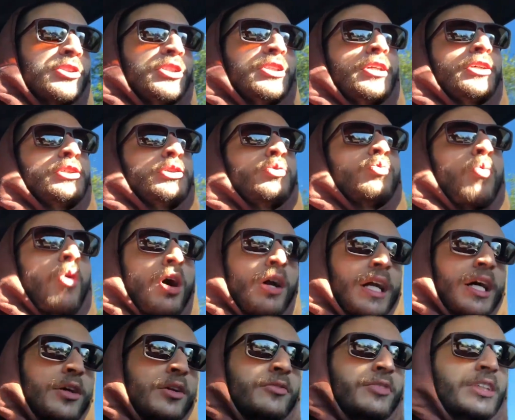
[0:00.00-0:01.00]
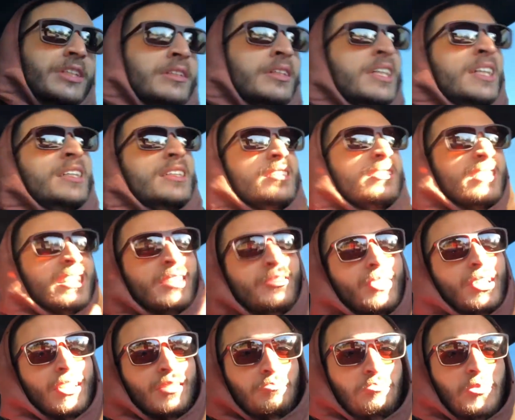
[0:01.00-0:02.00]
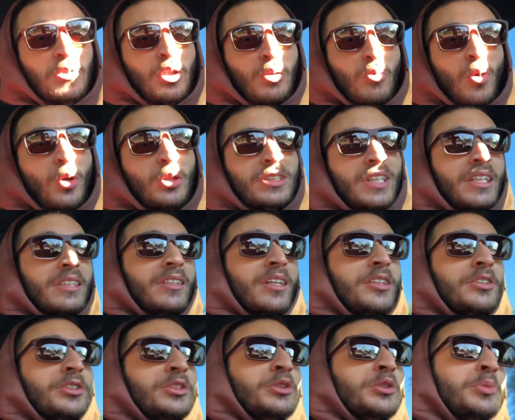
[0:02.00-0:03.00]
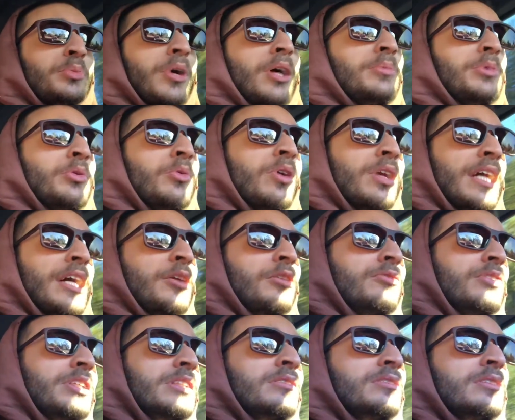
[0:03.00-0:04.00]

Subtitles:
that you'd want out of it, even a little more technology than you probably want out of it.